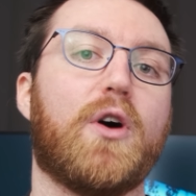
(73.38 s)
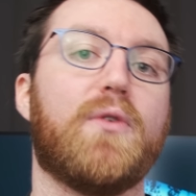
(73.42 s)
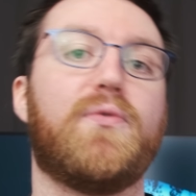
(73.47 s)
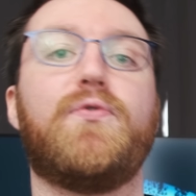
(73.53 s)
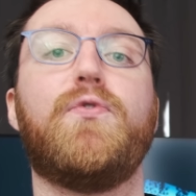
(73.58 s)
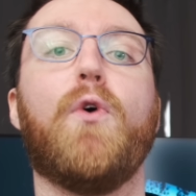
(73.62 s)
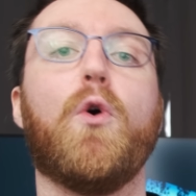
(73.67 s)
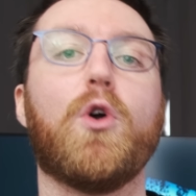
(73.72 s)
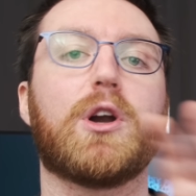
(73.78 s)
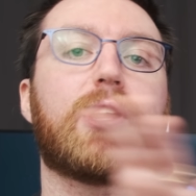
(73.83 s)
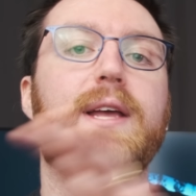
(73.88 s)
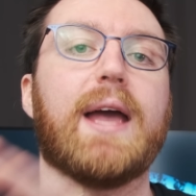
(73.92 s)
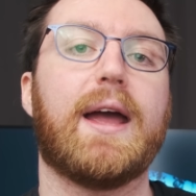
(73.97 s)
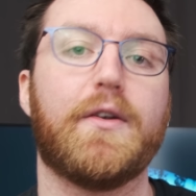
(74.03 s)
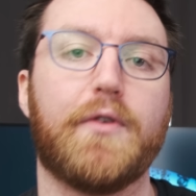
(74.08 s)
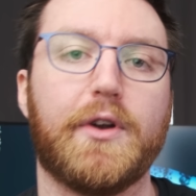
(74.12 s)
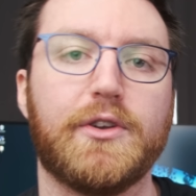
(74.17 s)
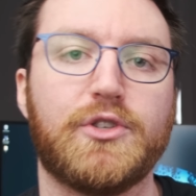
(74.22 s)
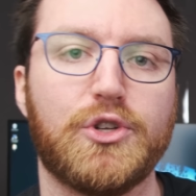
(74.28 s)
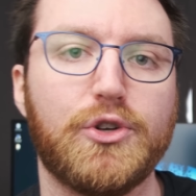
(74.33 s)
a
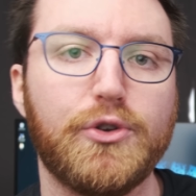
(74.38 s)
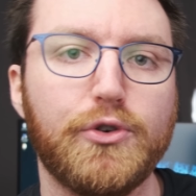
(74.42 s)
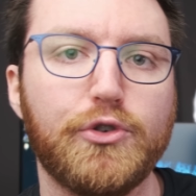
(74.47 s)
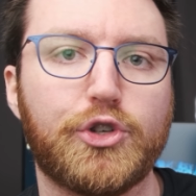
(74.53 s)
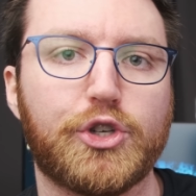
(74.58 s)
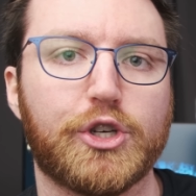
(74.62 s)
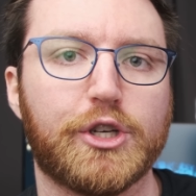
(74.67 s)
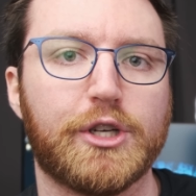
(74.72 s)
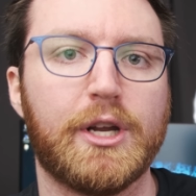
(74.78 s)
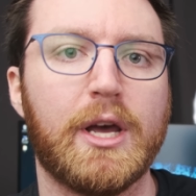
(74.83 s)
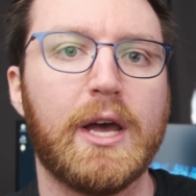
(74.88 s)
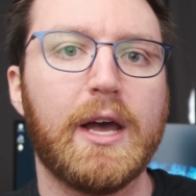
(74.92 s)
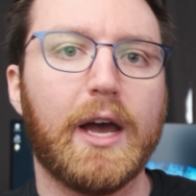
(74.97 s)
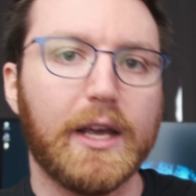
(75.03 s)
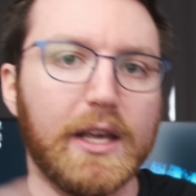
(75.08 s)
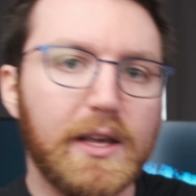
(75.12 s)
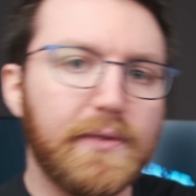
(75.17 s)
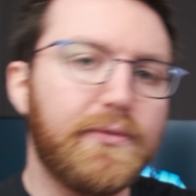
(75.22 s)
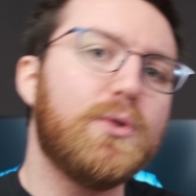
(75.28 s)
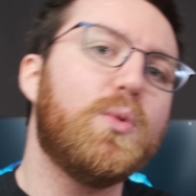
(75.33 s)
4K resolution,
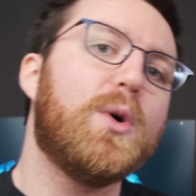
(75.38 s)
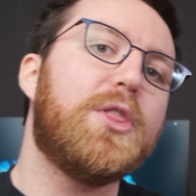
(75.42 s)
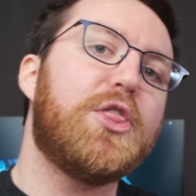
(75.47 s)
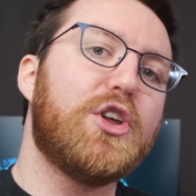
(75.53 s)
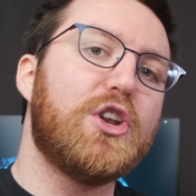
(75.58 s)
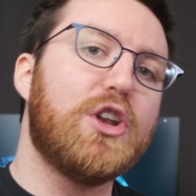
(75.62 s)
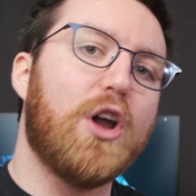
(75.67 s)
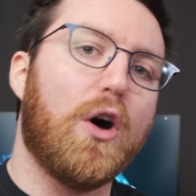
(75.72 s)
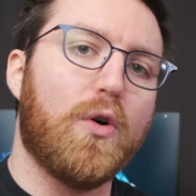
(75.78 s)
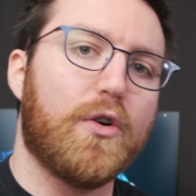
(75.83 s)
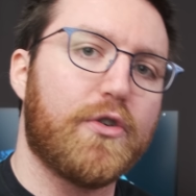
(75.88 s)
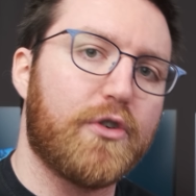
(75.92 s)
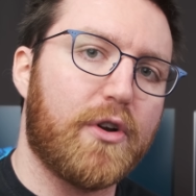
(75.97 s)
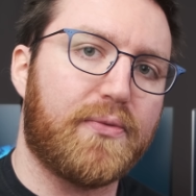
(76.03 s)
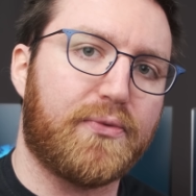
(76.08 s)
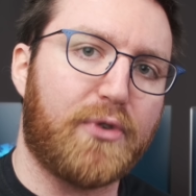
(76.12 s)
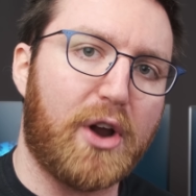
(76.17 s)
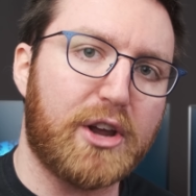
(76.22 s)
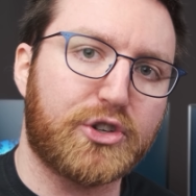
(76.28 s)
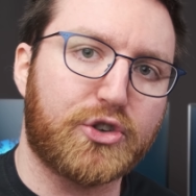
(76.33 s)
even with the lower
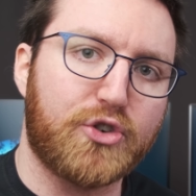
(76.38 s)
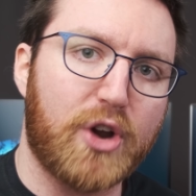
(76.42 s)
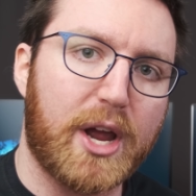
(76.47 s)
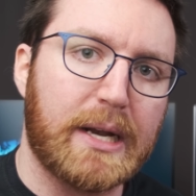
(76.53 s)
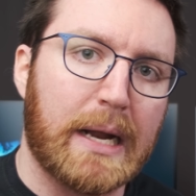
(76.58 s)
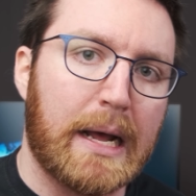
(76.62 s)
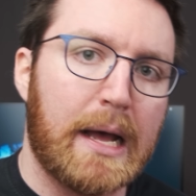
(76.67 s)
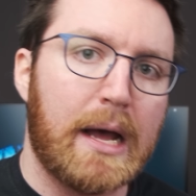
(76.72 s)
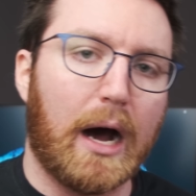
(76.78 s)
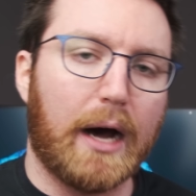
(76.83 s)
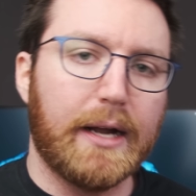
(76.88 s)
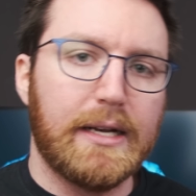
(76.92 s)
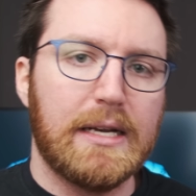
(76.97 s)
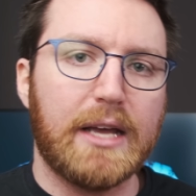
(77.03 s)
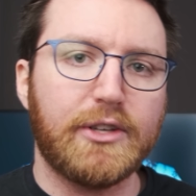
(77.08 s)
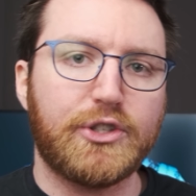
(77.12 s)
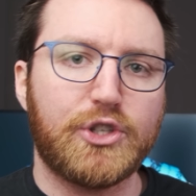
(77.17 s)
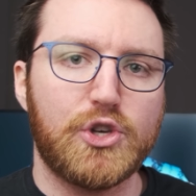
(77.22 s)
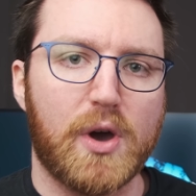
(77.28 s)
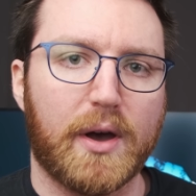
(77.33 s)
refresh rate,
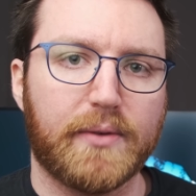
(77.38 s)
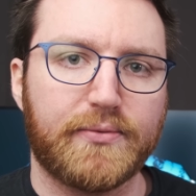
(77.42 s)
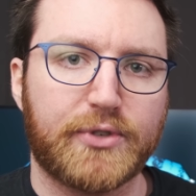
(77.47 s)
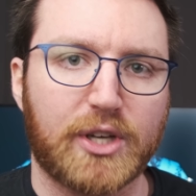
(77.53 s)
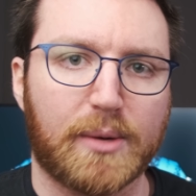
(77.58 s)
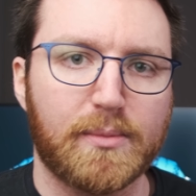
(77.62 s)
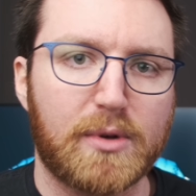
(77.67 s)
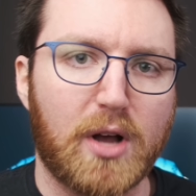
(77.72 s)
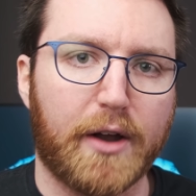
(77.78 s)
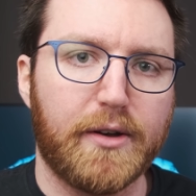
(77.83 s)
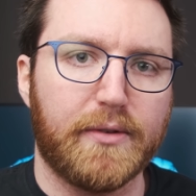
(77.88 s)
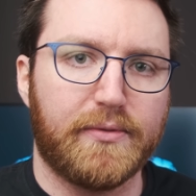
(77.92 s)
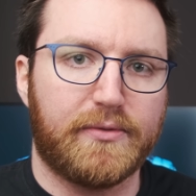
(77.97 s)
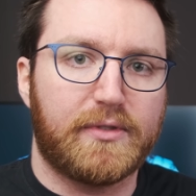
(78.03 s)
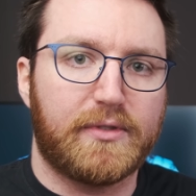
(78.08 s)
unless you have some kind of